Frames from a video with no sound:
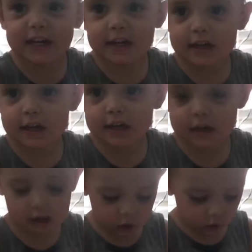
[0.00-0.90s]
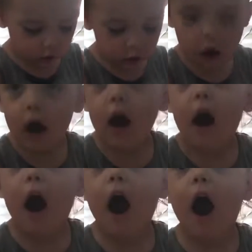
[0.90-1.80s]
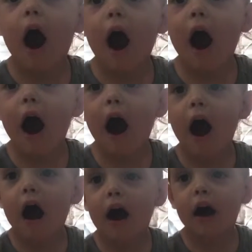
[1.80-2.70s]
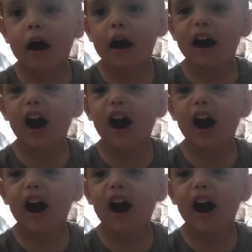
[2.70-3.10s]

A pig. What's a pig say? Can you do it?